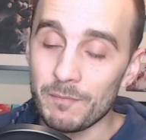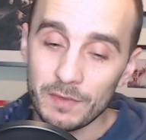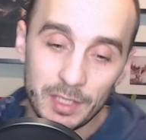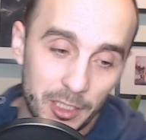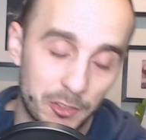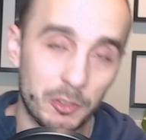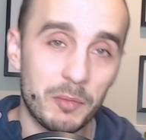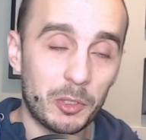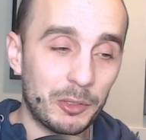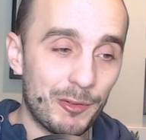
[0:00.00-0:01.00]
Let's talk
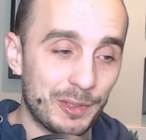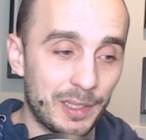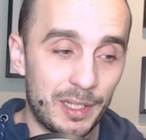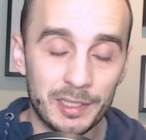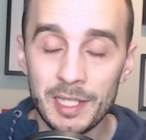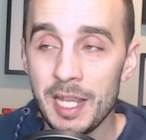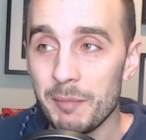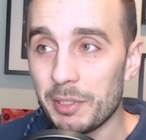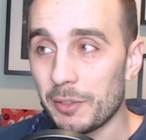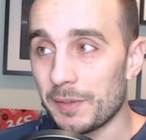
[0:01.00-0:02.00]
about Lost Ark,
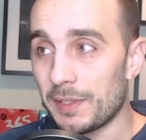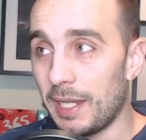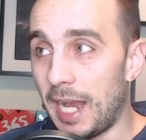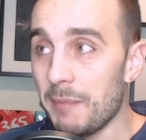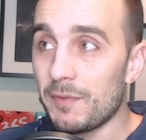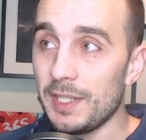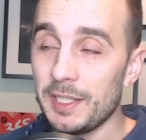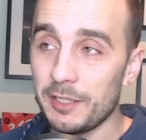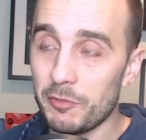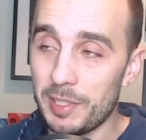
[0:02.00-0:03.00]
because I'm
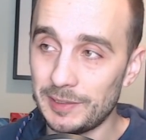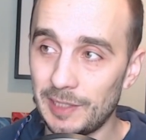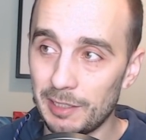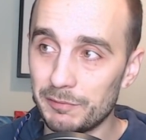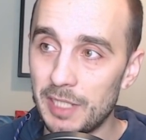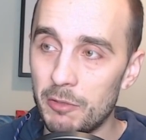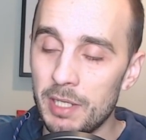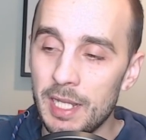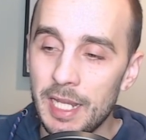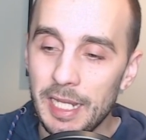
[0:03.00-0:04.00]
thinking to myself now,
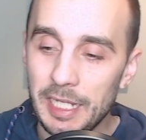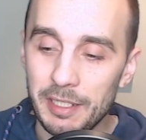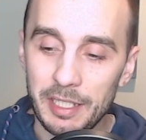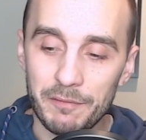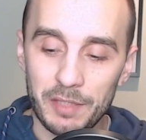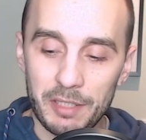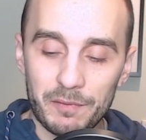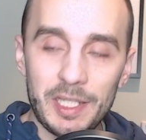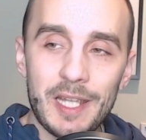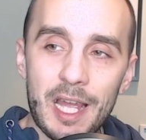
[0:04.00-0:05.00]
if
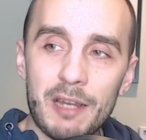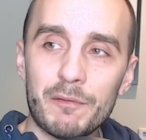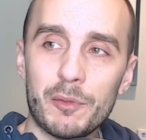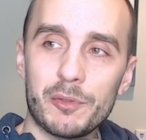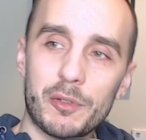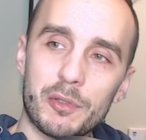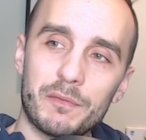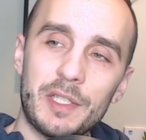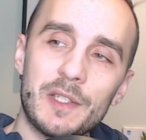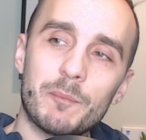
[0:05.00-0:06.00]
they have all sorts of
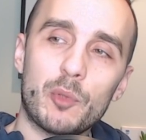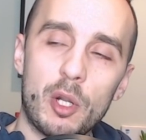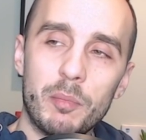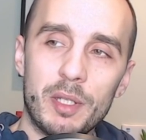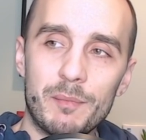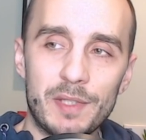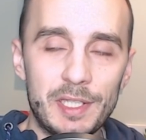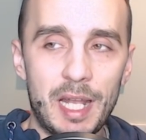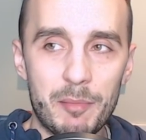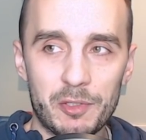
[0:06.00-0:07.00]
these problems in
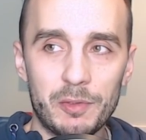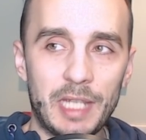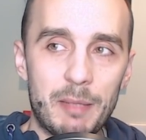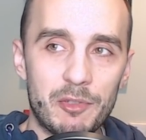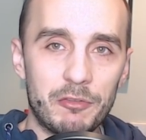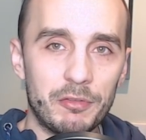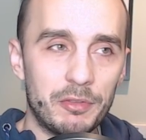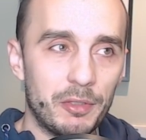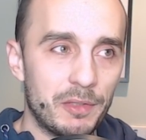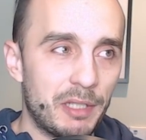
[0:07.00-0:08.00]
Amazon Game
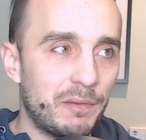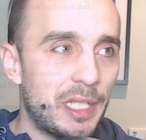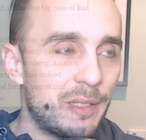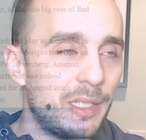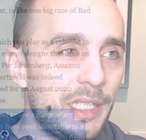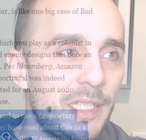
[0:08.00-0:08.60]
Studios, if their leader